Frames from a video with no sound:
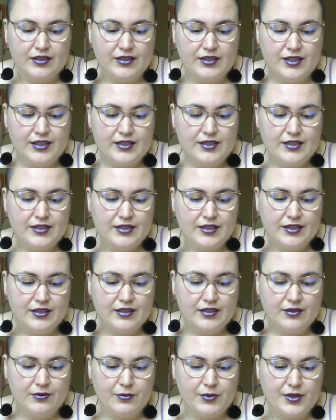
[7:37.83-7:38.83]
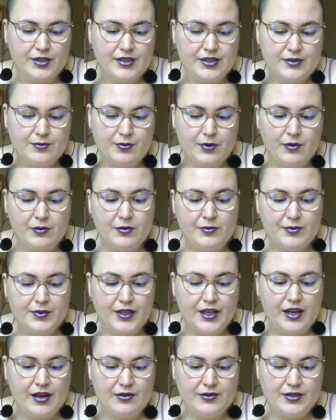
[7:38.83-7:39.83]
this was
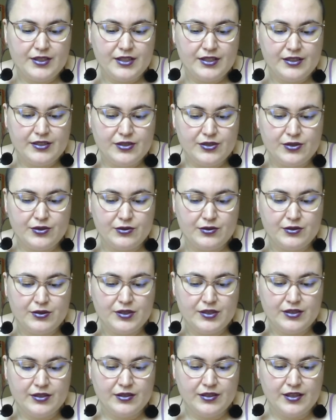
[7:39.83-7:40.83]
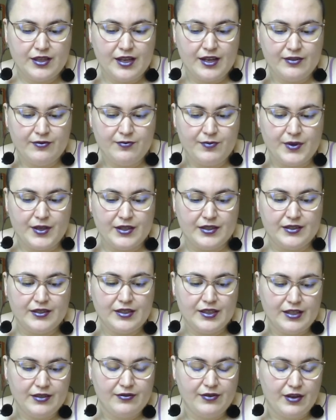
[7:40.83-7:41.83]
probably how things should have
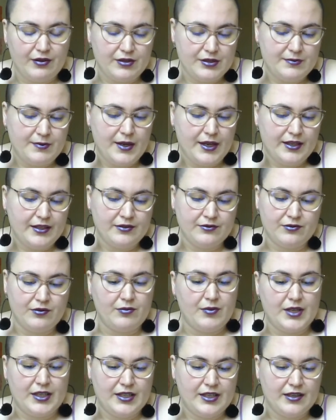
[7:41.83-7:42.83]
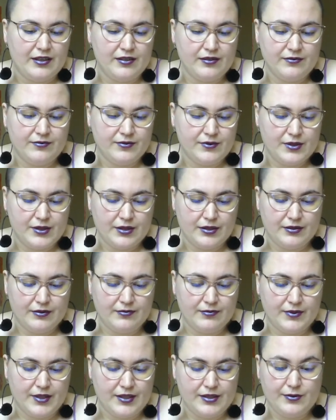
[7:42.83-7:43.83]
been if I was back in Romania.
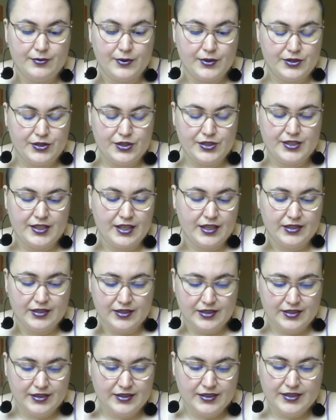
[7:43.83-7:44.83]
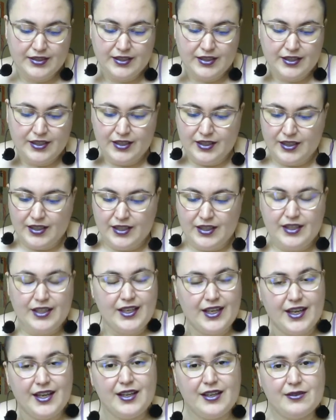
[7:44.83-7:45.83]
That's what she said.
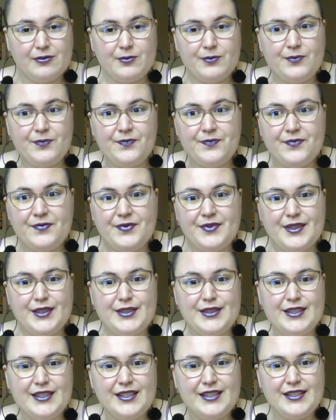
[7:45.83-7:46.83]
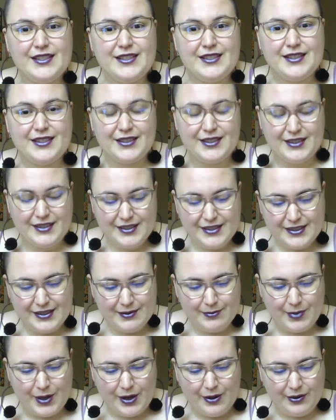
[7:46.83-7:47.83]
Yeah, this is
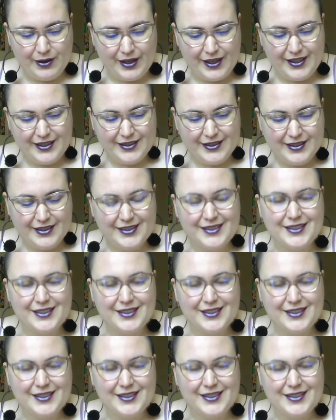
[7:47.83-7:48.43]
about it.